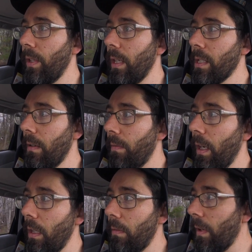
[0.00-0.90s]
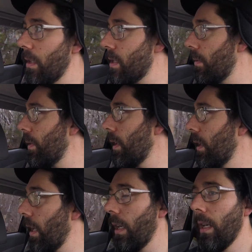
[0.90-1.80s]
thing is I finally found something
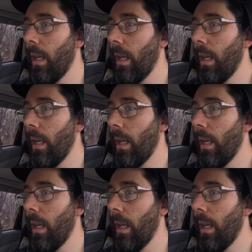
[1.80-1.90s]
that